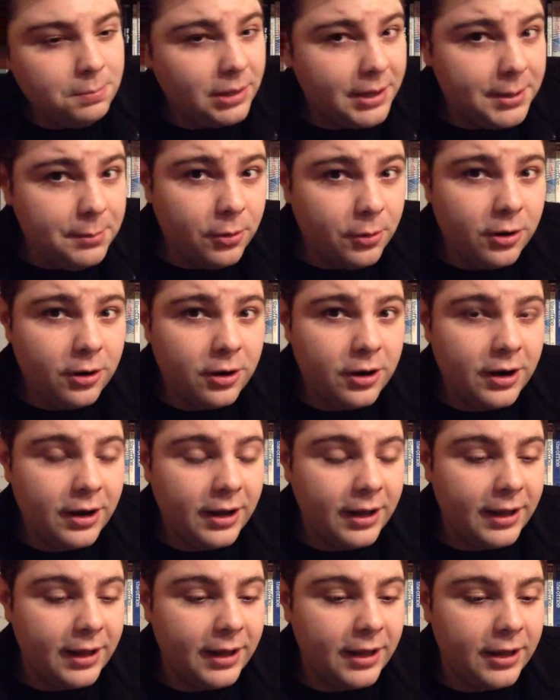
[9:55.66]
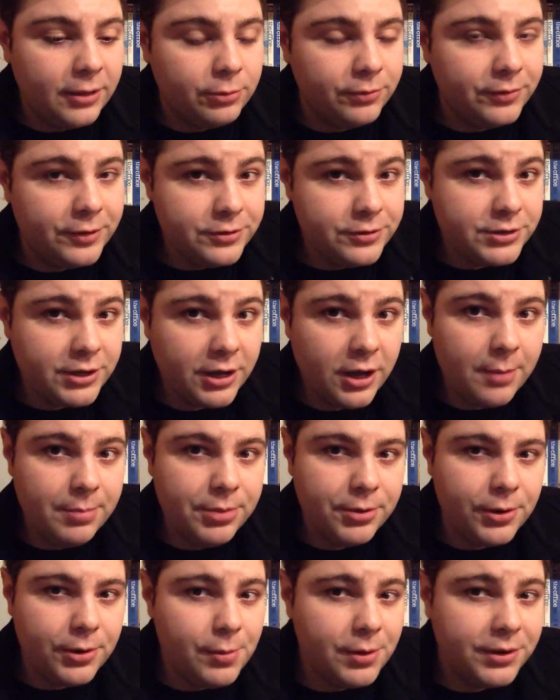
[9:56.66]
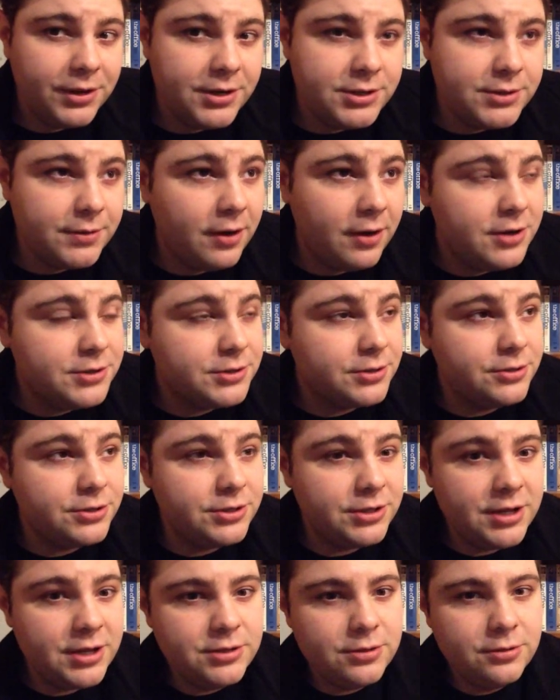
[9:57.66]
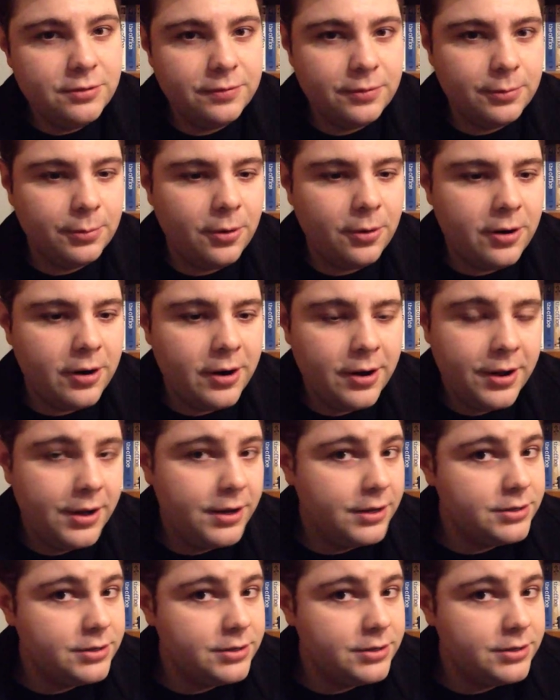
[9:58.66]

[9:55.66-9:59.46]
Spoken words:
Plenty more reviews to come. 31 Days of Oscars. Stay tuned for more.